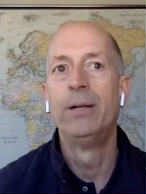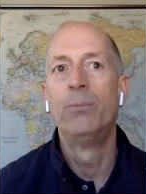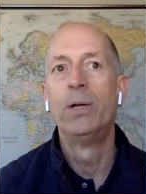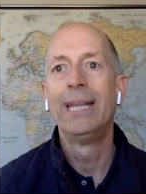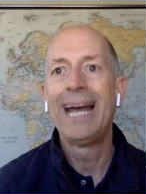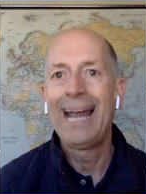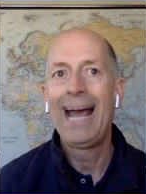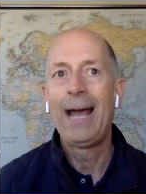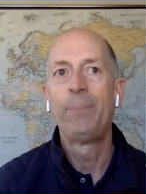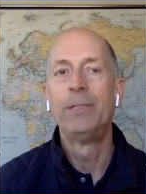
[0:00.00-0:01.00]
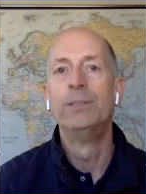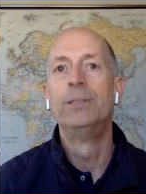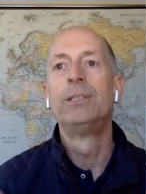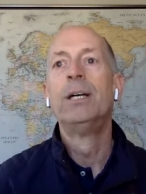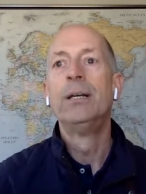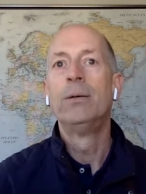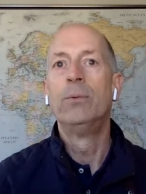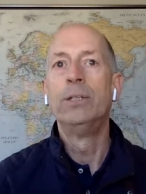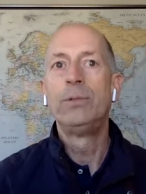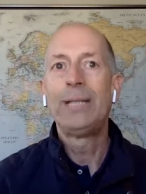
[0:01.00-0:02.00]
And when that happens,
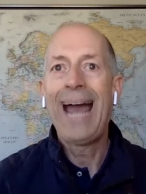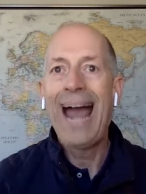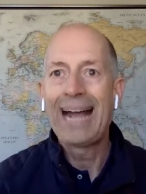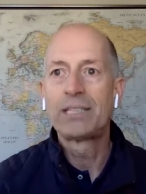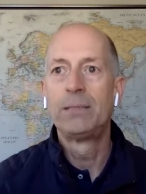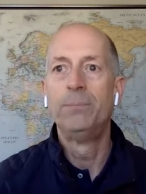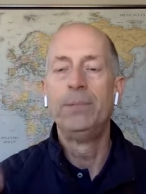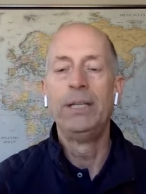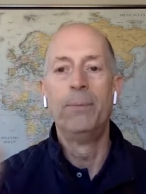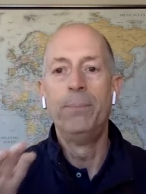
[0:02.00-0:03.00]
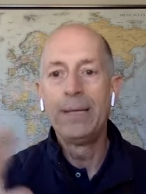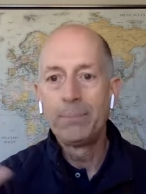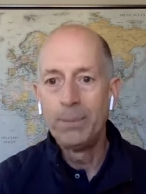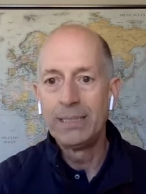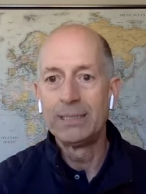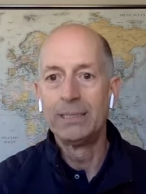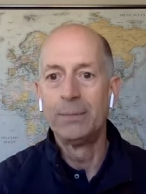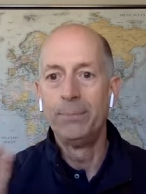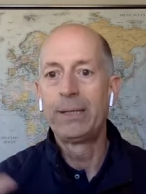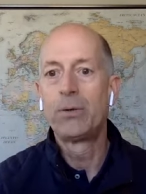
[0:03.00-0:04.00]
when you tax, you know, big business
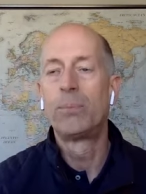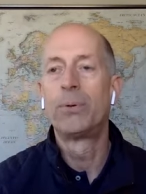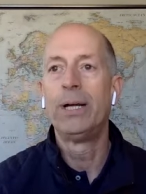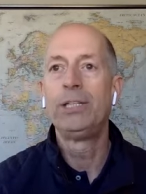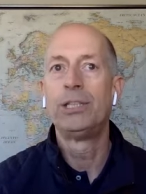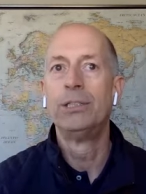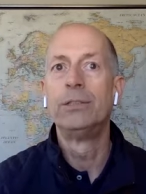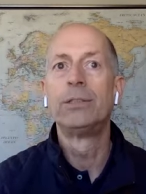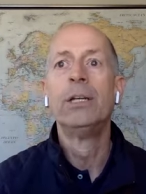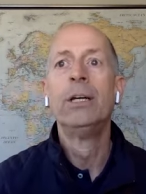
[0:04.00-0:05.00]
and big corporations,